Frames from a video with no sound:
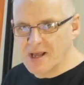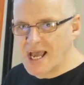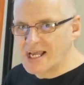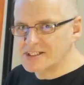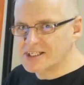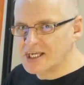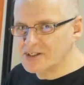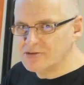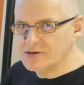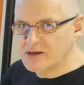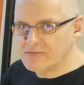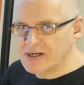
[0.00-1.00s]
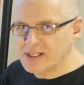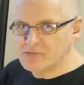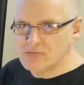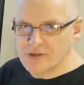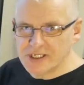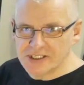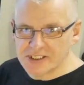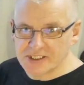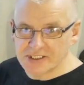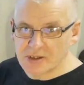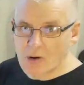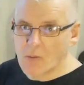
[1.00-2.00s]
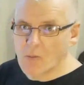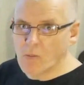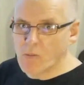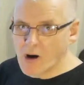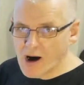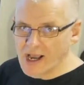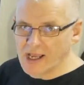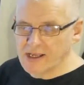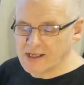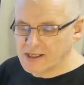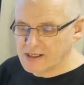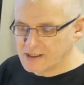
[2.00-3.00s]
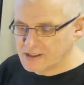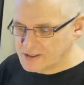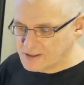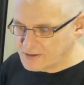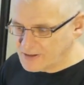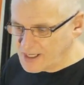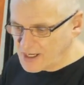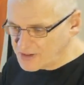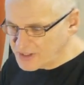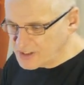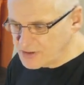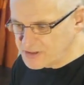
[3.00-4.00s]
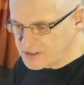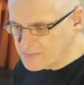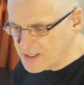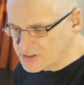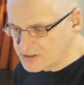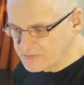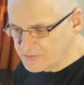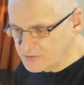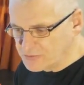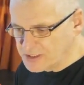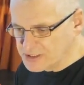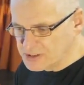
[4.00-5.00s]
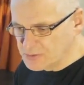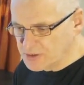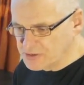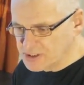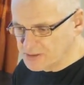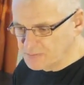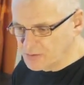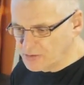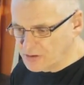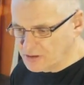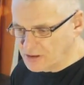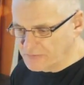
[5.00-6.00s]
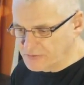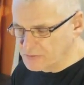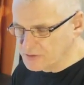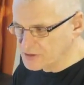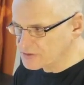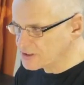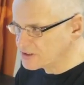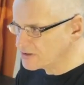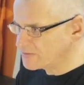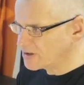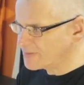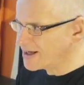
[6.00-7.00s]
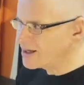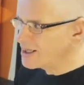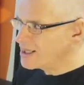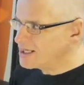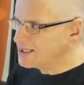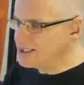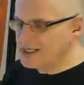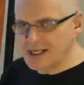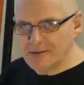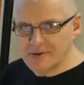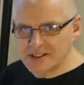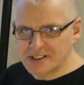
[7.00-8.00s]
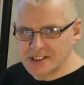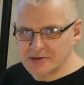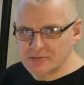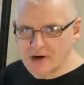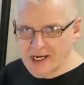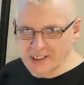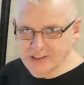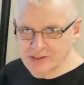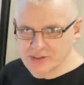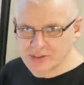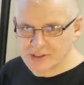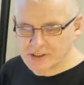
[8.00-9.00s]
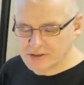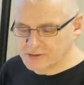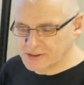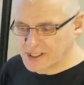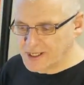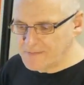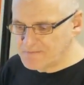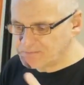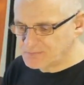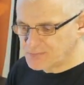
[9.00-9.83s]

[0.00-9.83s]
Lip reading: And can you give any reasons why? All right, I think you did mention a few reasons when you said baroque afterwards. You said something about limited range. Okay?